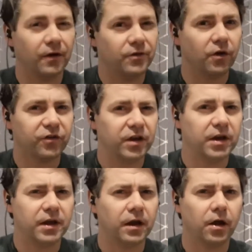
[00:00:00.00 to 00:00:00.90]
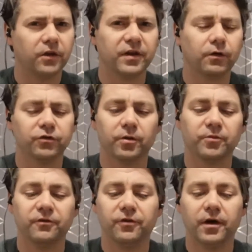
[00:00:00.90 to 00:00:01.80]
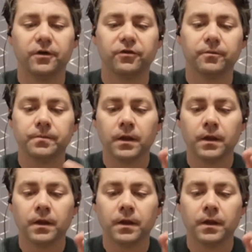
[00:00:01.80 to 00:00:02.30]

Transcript: I've not seen it in a lot of tackle shops, in fairness.